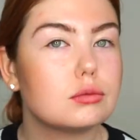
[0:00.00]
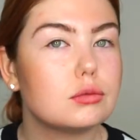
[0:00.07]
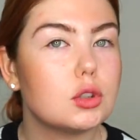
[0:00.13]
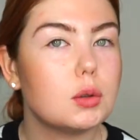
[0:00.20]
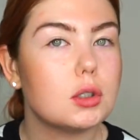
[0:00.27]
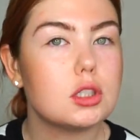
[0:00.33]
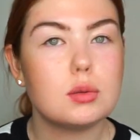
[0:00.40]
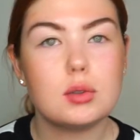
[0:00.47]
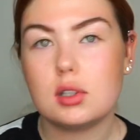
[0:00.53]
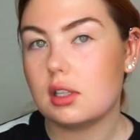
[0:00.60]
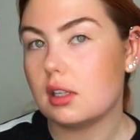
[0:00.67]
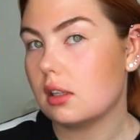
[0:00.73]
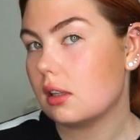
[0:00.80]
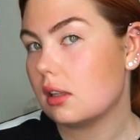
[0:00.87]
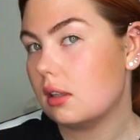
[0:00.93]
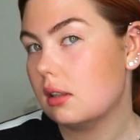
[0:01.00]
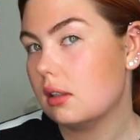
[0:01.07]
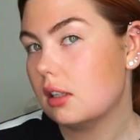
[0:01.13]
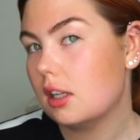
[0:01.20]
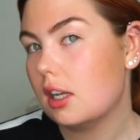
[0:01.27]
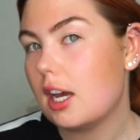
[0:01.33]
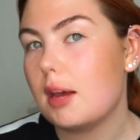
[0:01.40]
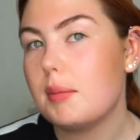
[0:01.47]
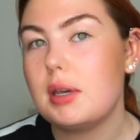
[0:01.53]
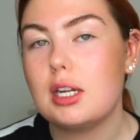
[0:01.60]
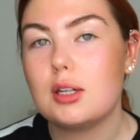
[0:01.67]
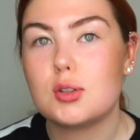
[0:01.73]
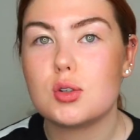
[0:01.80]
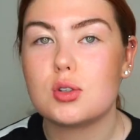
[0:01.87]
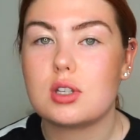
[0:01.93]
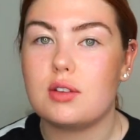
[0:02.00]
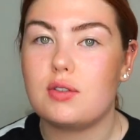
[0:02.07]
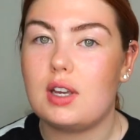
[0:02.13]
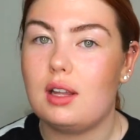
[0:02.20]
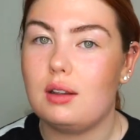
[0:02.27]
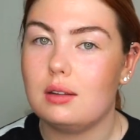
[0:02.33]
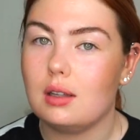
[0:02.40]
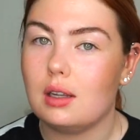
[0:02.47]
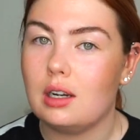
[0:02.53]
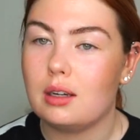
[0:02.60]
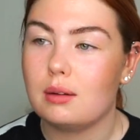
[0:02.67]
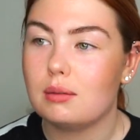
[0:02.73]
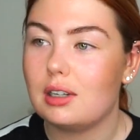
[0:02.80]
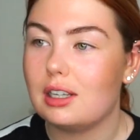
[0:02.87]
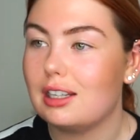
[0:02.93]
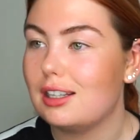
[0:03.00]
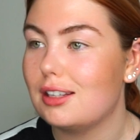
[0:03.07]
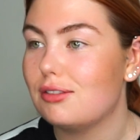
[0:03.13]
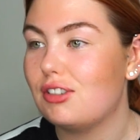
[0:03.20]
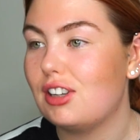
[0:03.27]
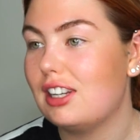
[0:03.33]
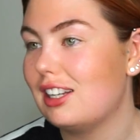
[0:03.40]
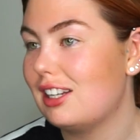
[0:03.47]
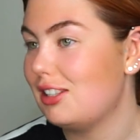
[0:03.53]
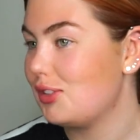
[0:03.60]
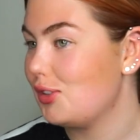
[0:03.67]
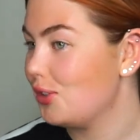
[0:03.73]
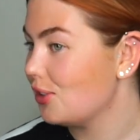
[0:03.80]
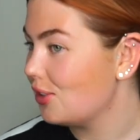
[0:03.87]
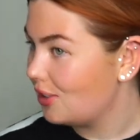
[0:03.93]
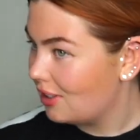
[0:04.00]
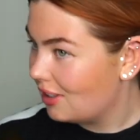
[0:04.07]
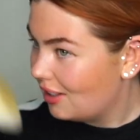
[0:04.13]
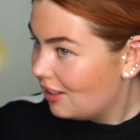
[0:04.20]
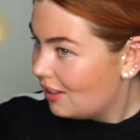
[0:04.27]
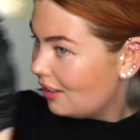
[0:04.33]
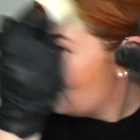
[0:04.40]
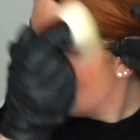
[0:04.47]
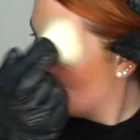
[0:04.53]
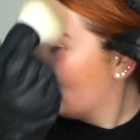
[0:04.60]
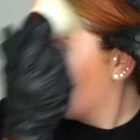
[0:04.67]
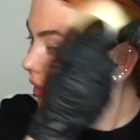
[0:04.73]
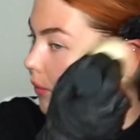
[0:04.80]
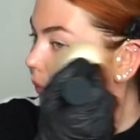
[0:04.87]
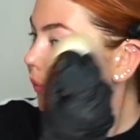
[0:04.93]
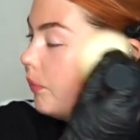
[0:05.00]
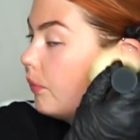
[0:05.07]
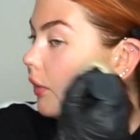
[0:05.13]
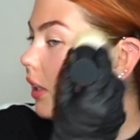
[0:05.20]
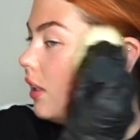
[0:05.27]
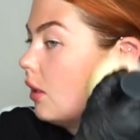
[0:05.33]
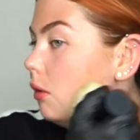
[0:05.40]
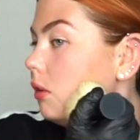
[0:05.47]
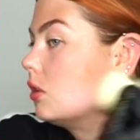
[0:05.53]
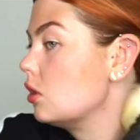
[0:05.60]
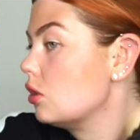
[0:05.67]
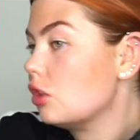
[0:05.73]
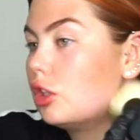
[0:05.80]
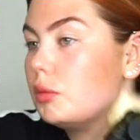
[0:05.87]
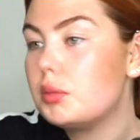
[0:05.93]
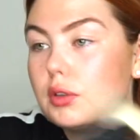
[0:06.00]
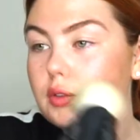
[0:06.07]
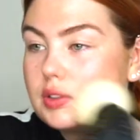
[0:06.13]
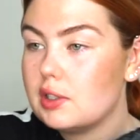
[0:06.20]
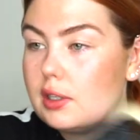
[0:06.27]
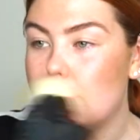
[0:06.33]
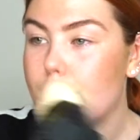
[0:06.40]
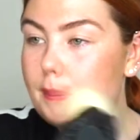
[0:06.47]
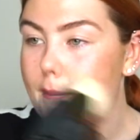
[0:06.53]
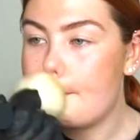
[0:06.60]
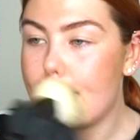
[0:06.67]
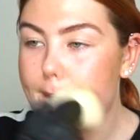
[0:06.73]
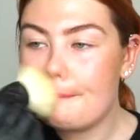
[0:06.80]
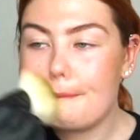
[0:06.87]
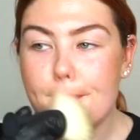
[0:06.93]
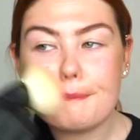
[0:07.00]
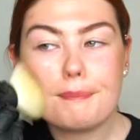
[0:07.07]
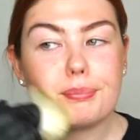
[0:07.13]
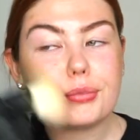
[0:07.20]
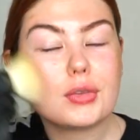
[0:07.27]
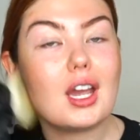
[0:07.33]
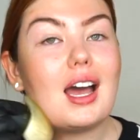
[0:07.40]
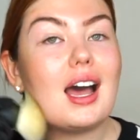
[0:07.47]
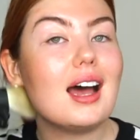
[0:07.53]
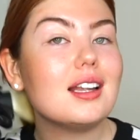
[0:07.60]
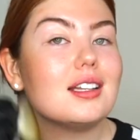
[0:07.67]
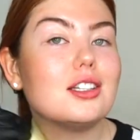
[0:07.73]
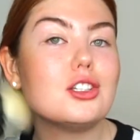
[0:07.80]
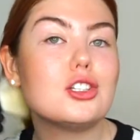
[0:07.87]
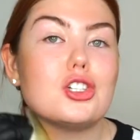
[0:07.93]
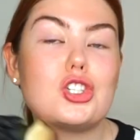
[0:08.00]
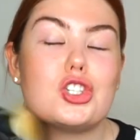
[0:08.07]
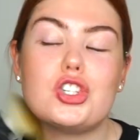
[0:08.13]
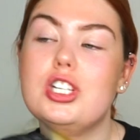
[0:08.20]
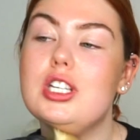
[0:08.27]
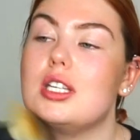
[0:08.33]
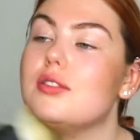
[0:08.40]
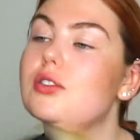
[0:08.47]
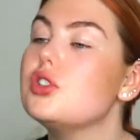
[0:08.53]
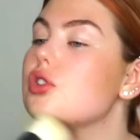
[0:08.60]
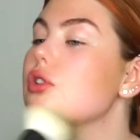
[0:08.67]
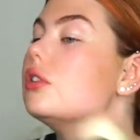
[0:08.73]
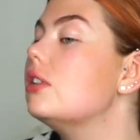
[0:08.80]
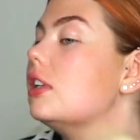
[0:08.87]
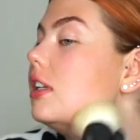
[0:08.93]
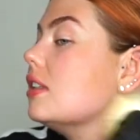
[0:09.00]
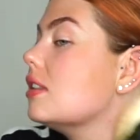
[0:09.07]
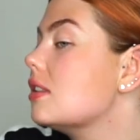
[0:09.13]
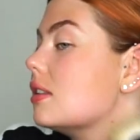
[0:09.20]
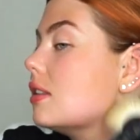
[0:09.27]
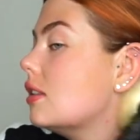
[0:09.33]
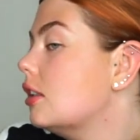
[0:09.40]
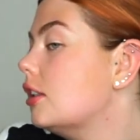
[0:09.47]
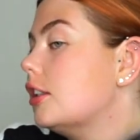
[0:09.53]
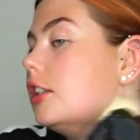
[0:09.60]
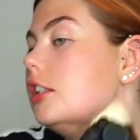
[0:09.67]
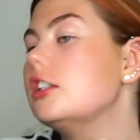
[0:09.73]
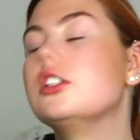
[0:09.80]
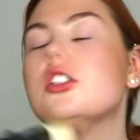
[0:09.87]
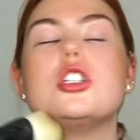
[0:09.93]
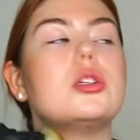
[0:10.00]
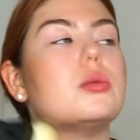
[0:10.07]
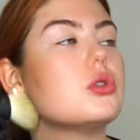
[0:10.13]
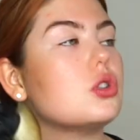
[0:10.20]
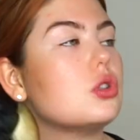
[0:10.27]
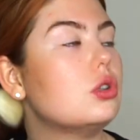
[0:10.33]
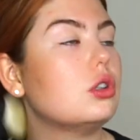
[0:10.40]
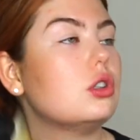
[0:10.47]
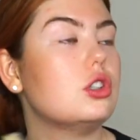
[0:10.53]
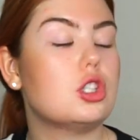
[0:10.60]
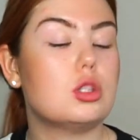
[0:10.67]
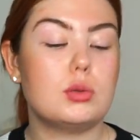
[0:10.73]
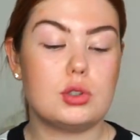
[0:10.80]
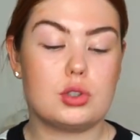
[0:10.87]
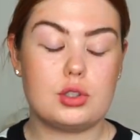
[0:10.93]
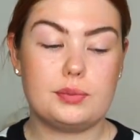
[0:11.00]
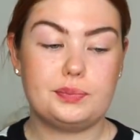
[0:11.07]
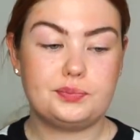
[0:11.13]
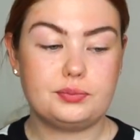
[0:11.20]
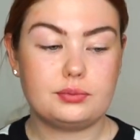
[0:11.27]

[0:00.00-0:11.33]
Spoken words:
What do we think? I mean, it does give a healthy glow, like it really does. I think once it's all buffed in. And she even done this. She was talking to us